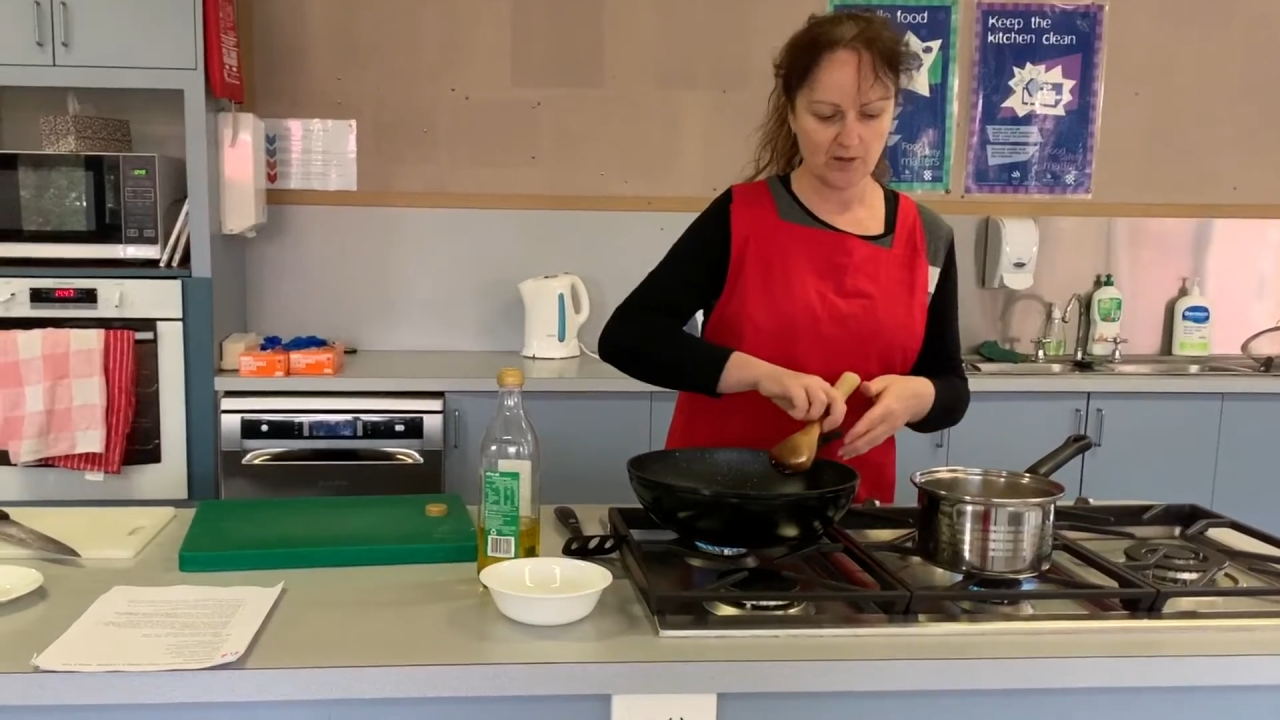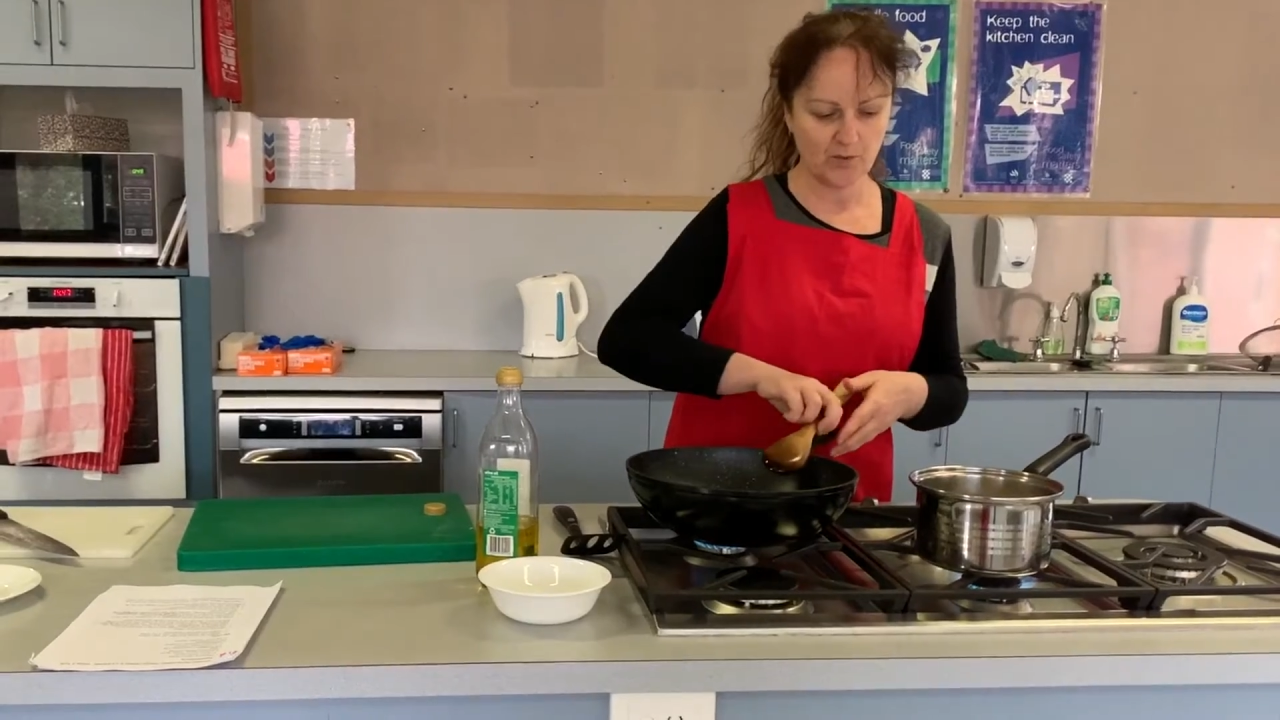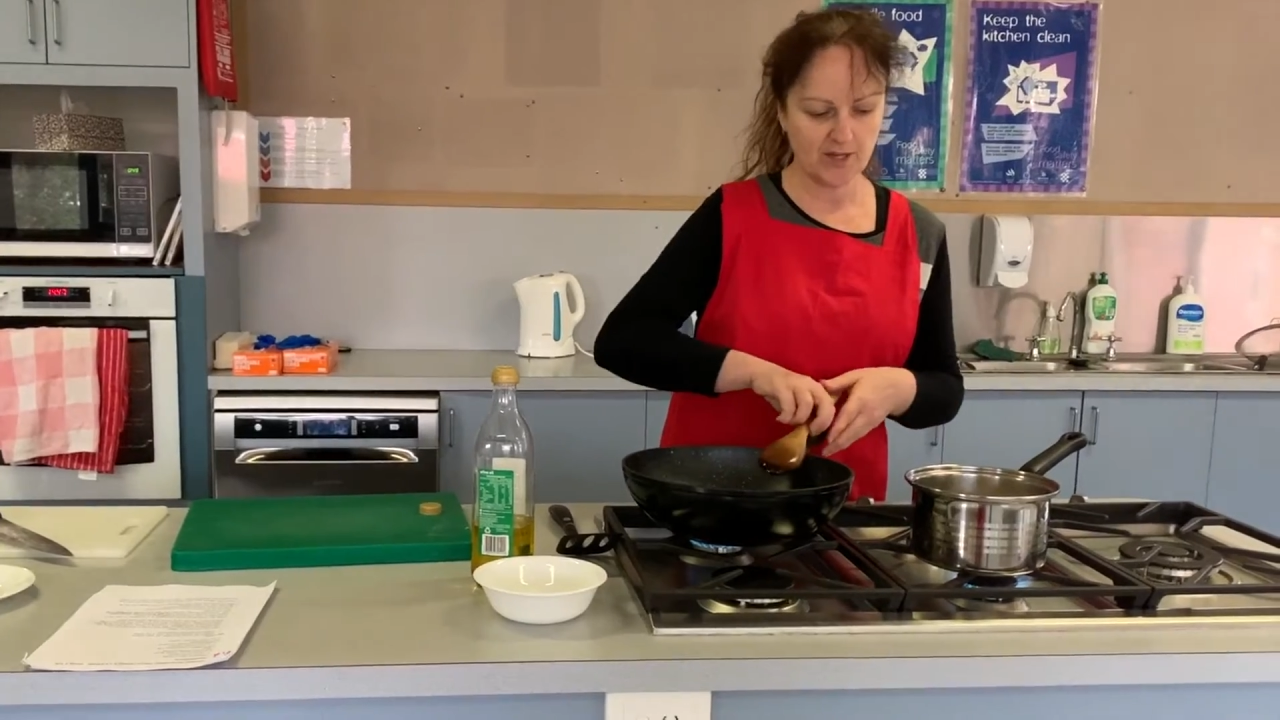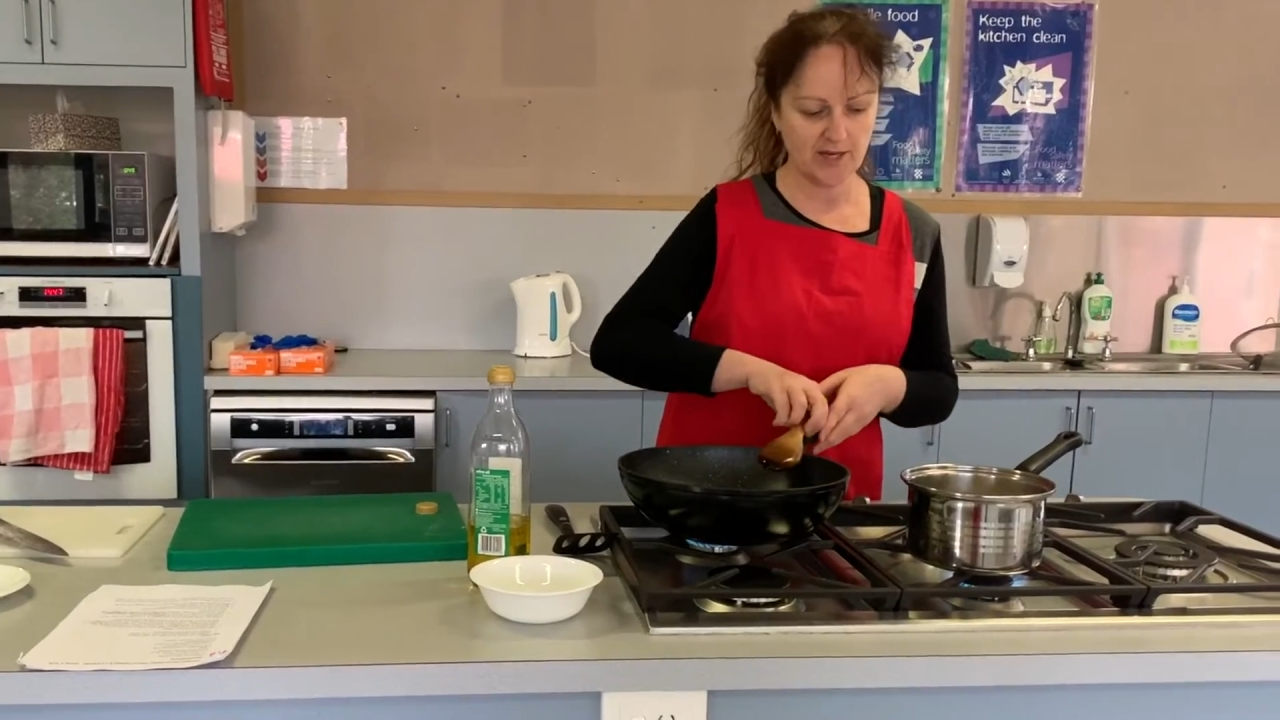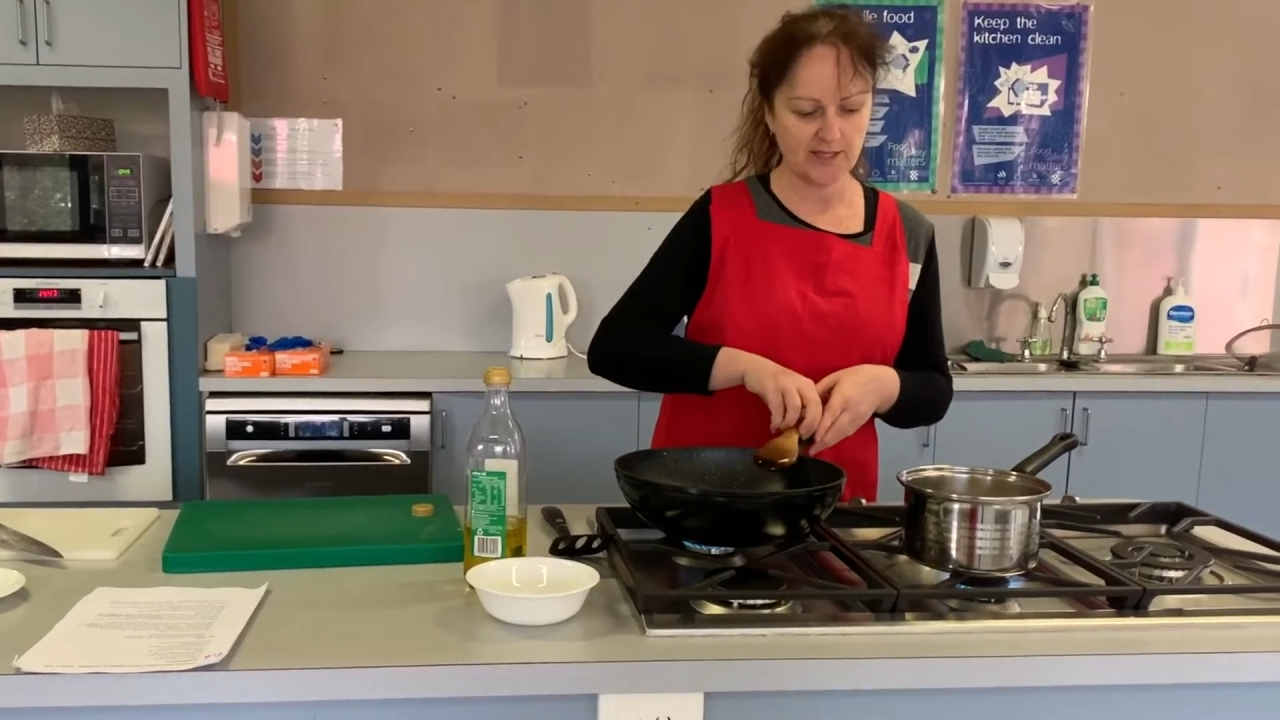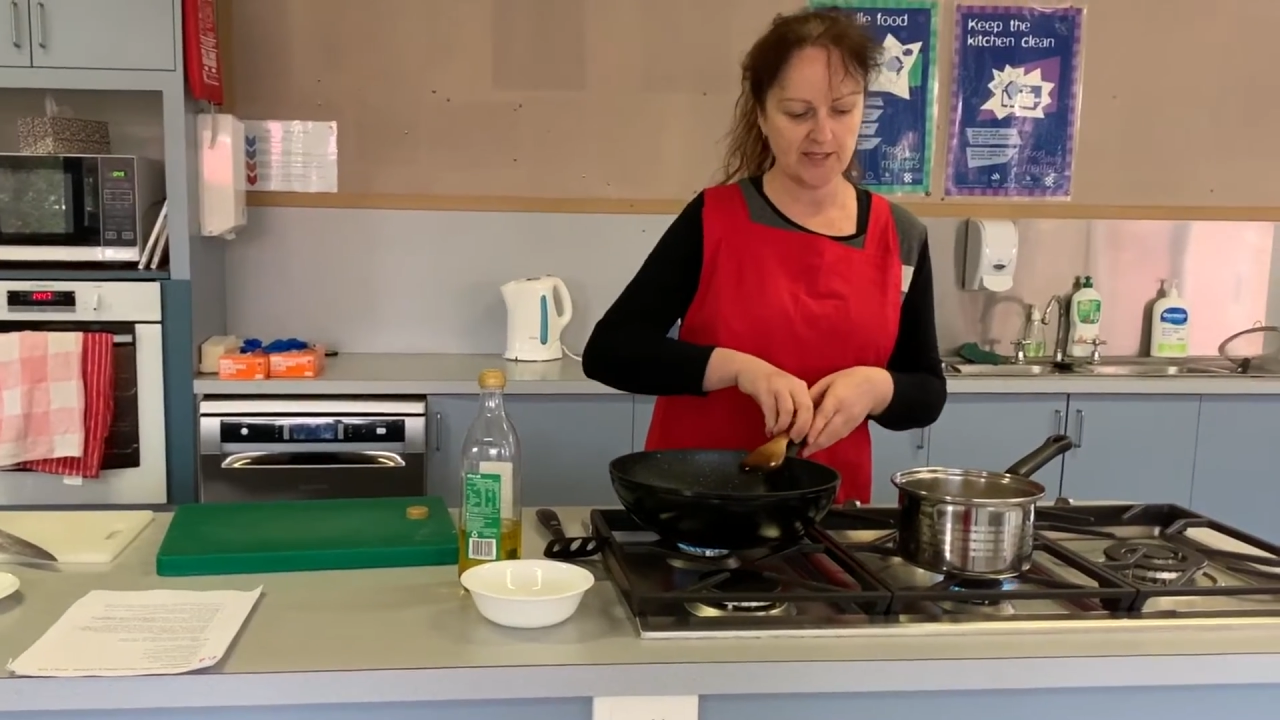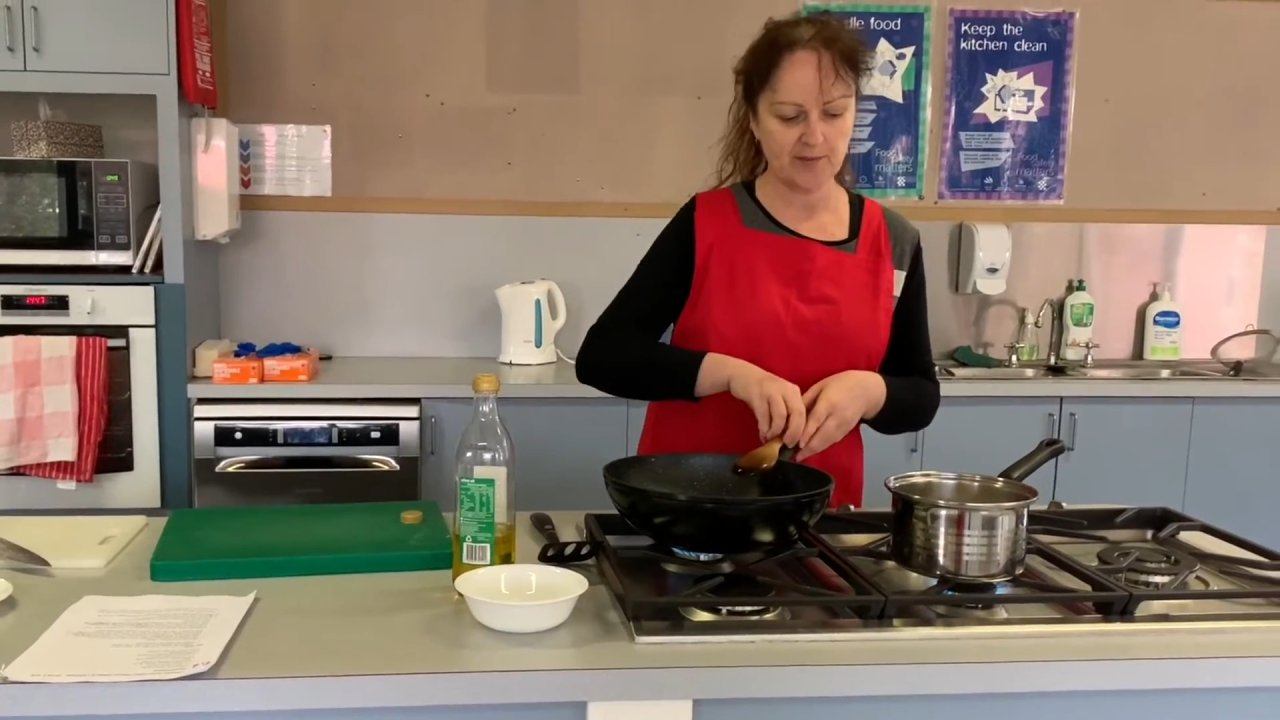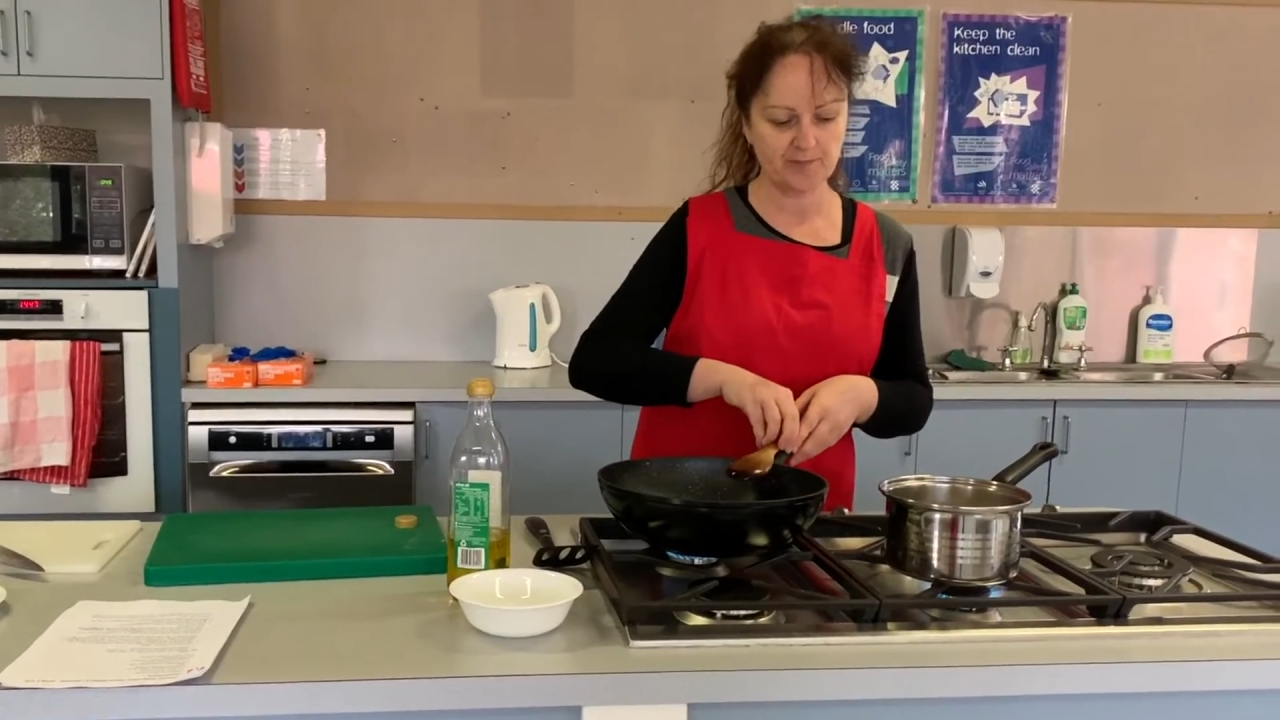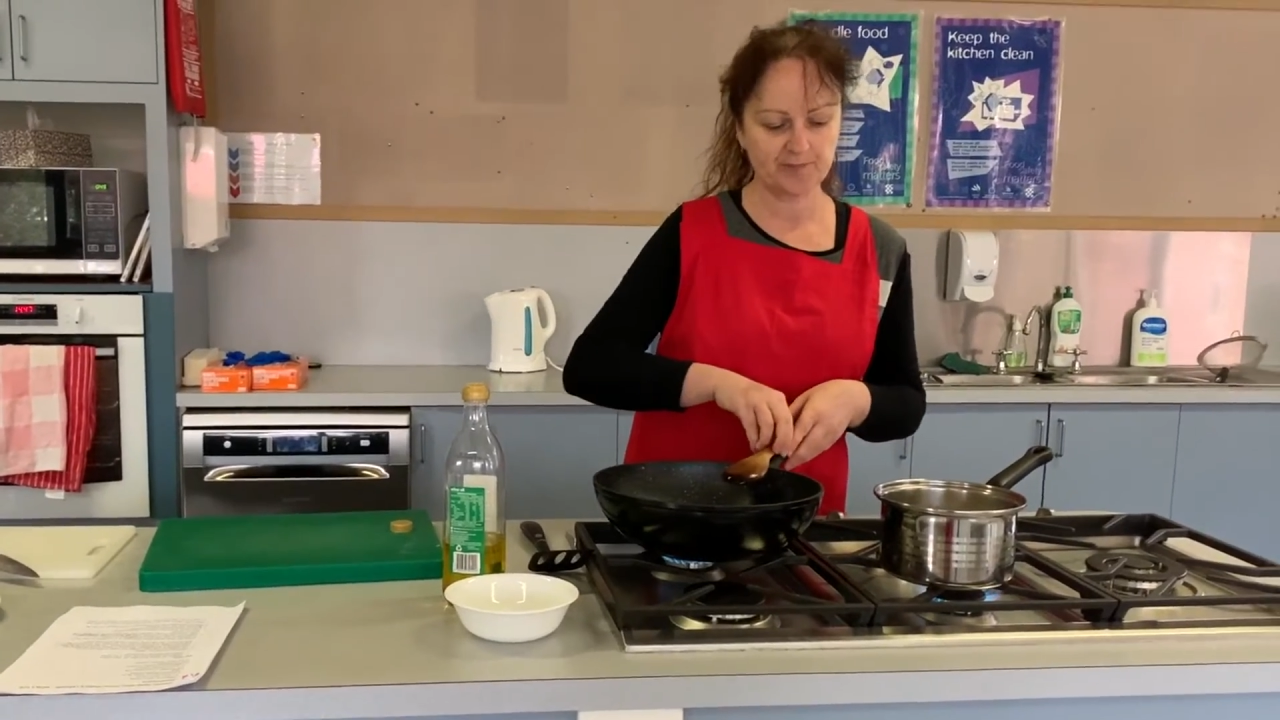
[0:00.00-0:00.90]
with the next step.